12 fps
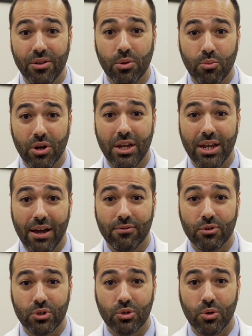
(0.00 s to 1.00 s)
the brain
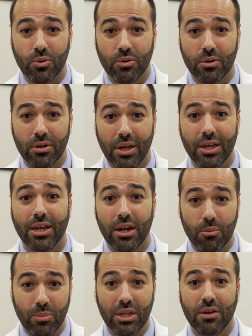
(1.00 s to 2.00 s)
after a stroke and get
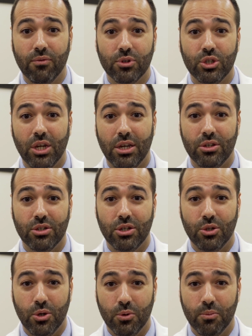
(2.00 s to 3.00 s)
a meaningful change
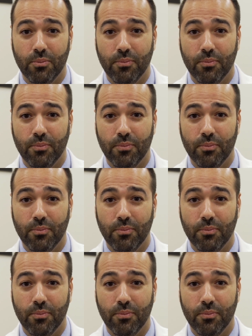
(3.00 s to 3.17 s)
in you.